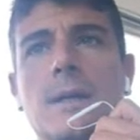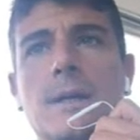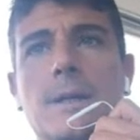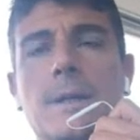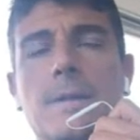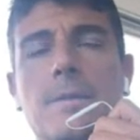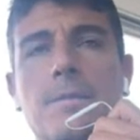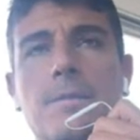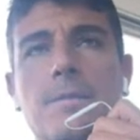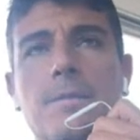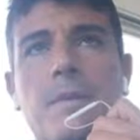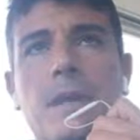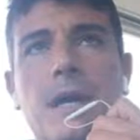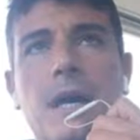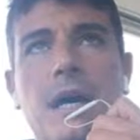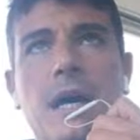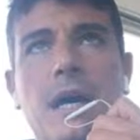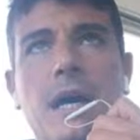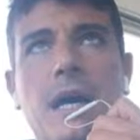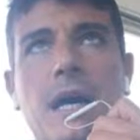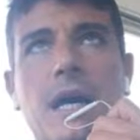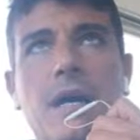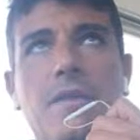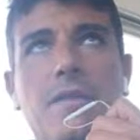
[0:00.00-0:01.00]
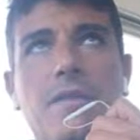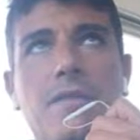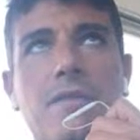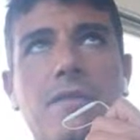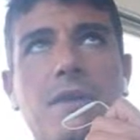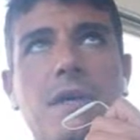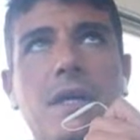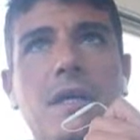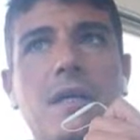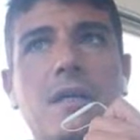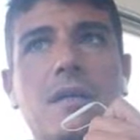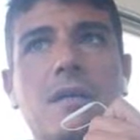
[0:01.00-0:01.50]
I
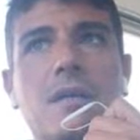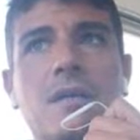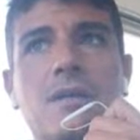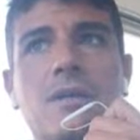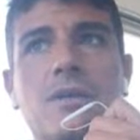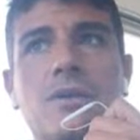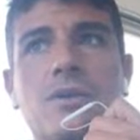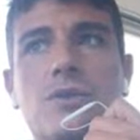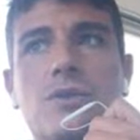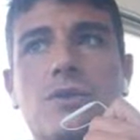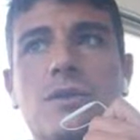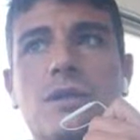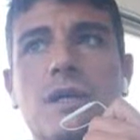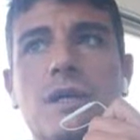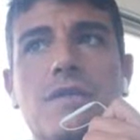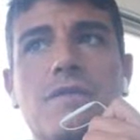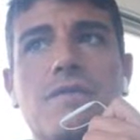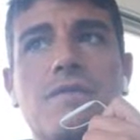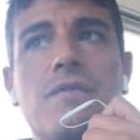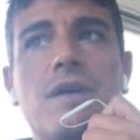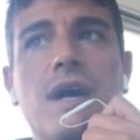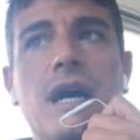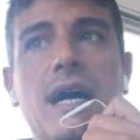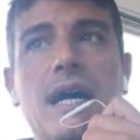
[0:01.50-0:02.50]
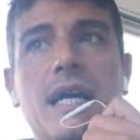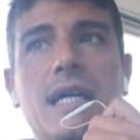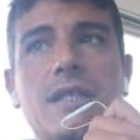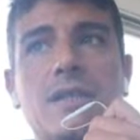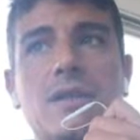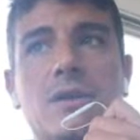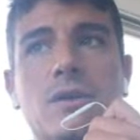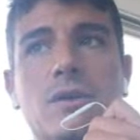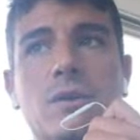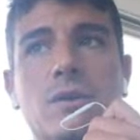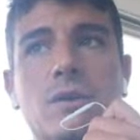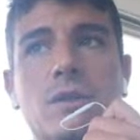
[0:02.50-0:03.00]
think you should
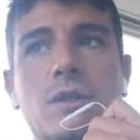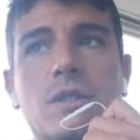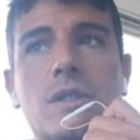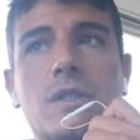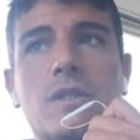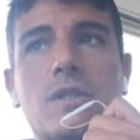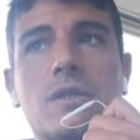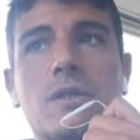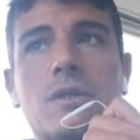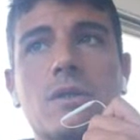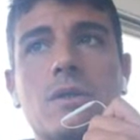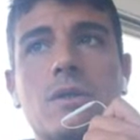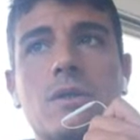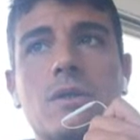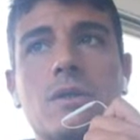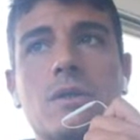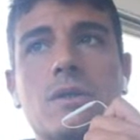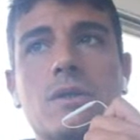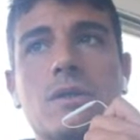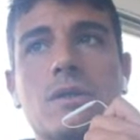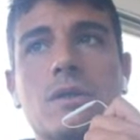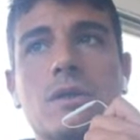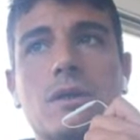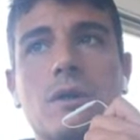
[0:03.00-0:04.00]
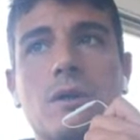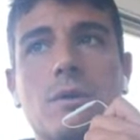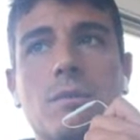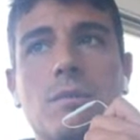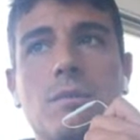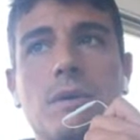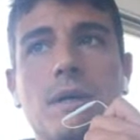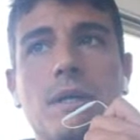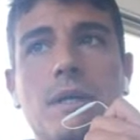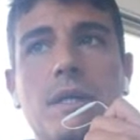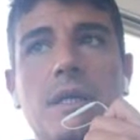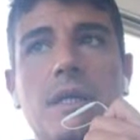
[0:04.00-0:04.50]
advise also
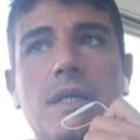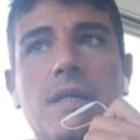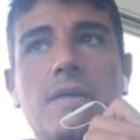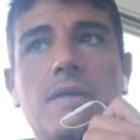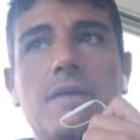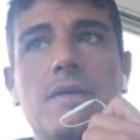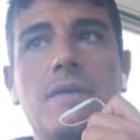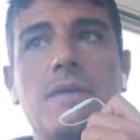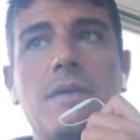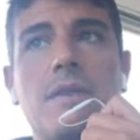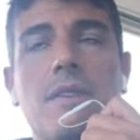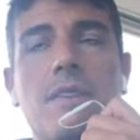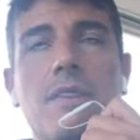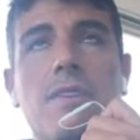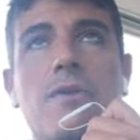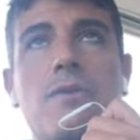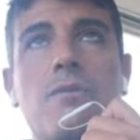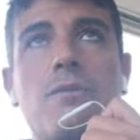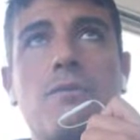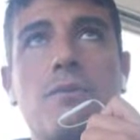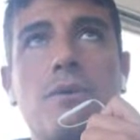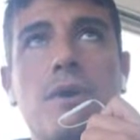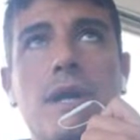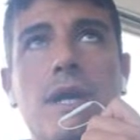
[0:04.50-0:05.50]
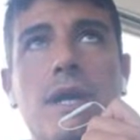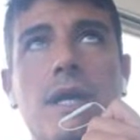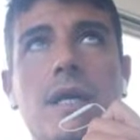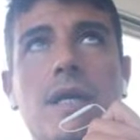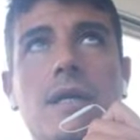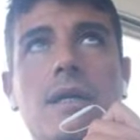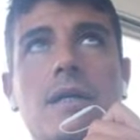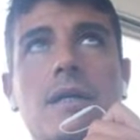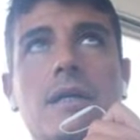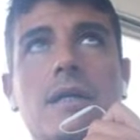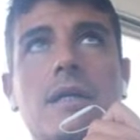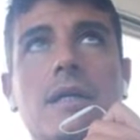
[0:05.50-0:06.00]
companies to
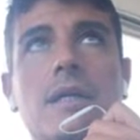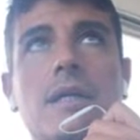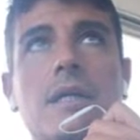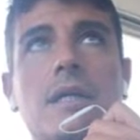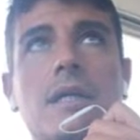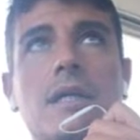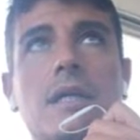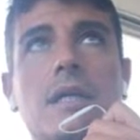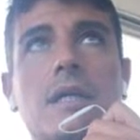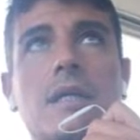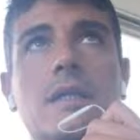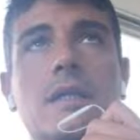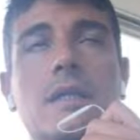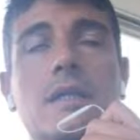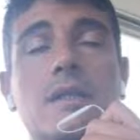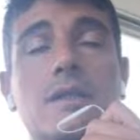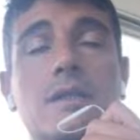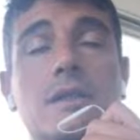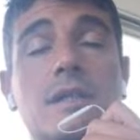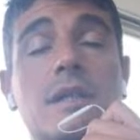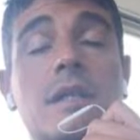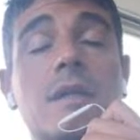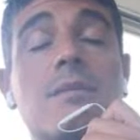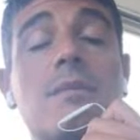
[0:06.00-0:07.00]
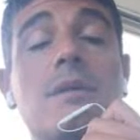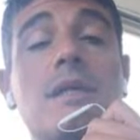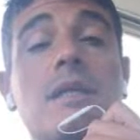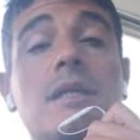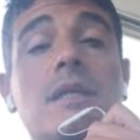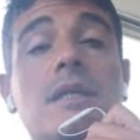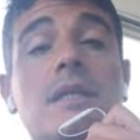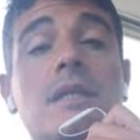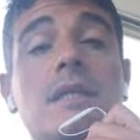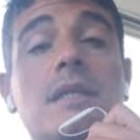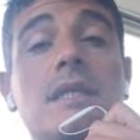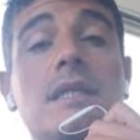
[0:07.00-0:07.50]
bring the
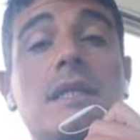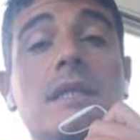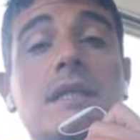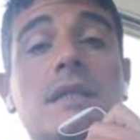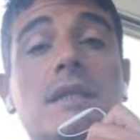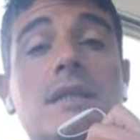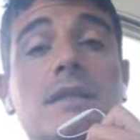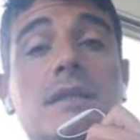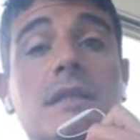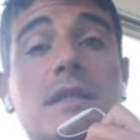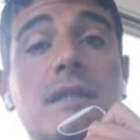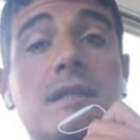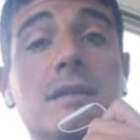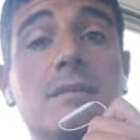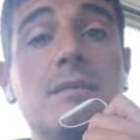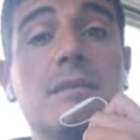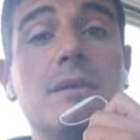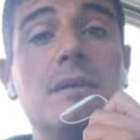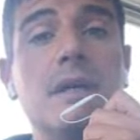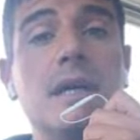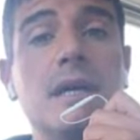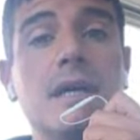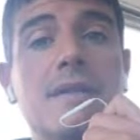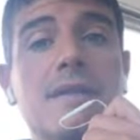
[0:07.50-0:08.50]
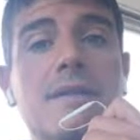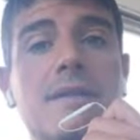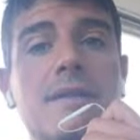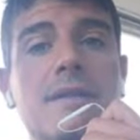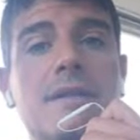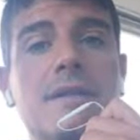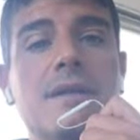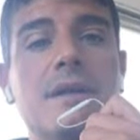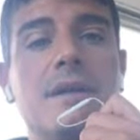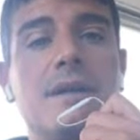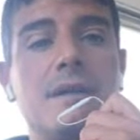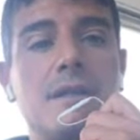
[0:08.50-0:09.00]
sustainability team
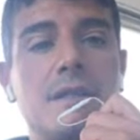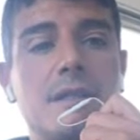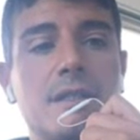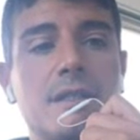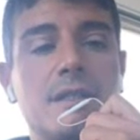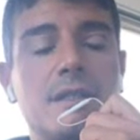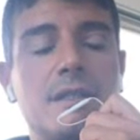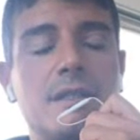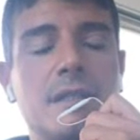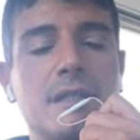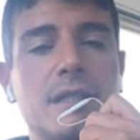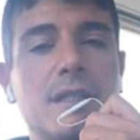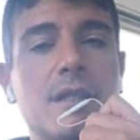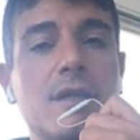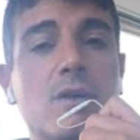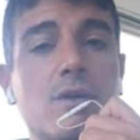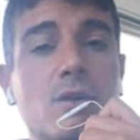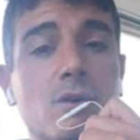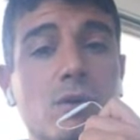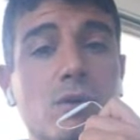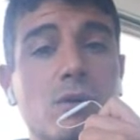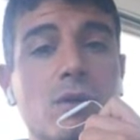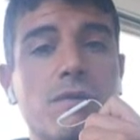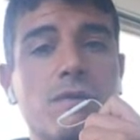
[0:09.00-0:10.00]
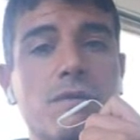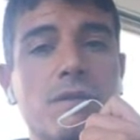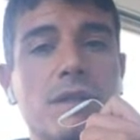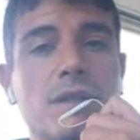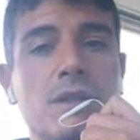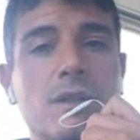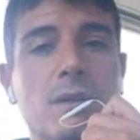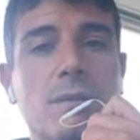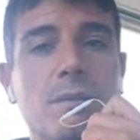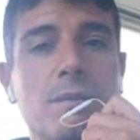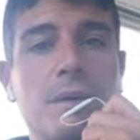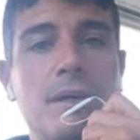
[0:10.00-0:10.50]
at the heart, at the core
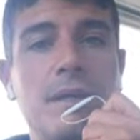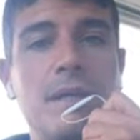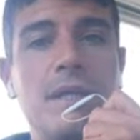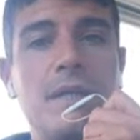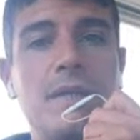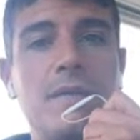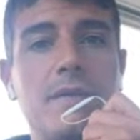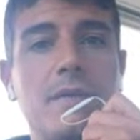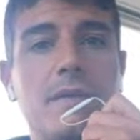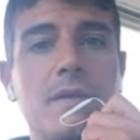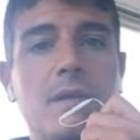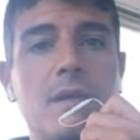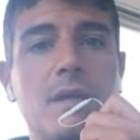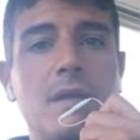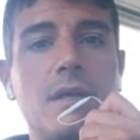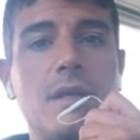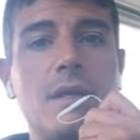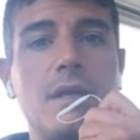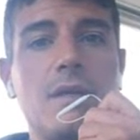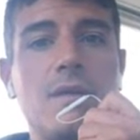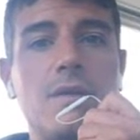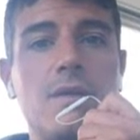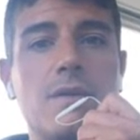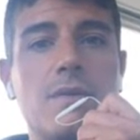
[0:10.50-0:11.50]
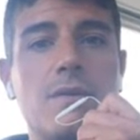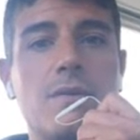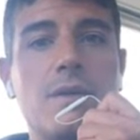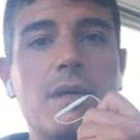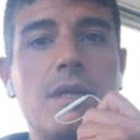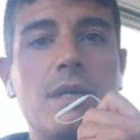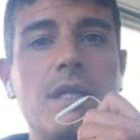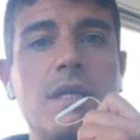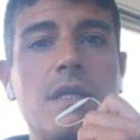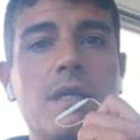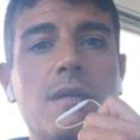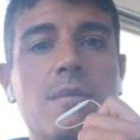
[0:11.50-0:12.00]
of the companies. So
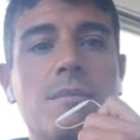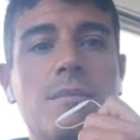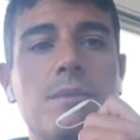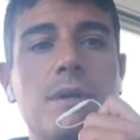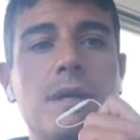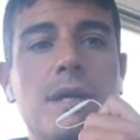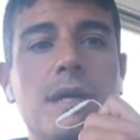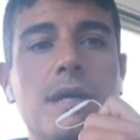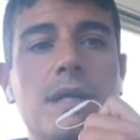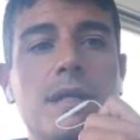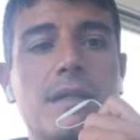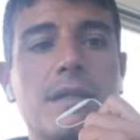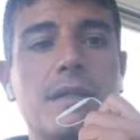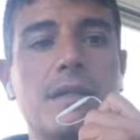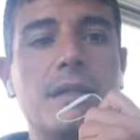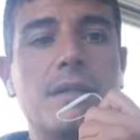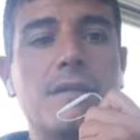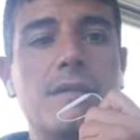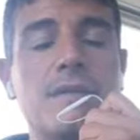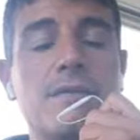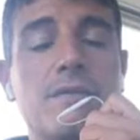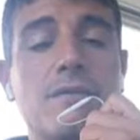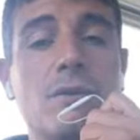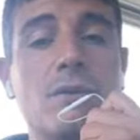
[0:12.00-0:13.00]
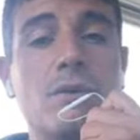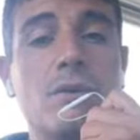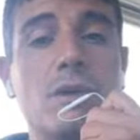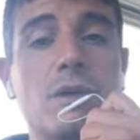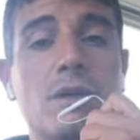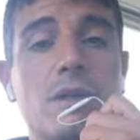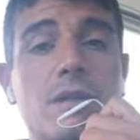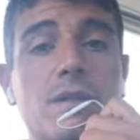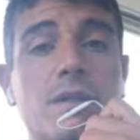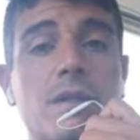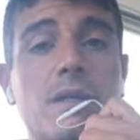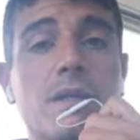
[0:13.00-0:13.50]
really bring it as a
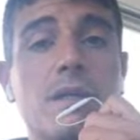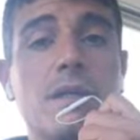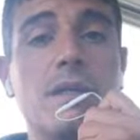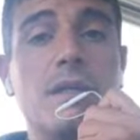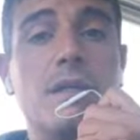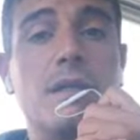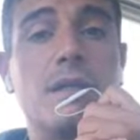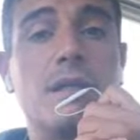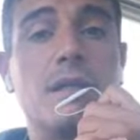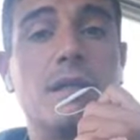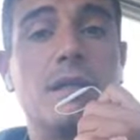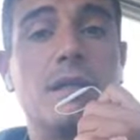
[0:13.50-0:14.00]
role in the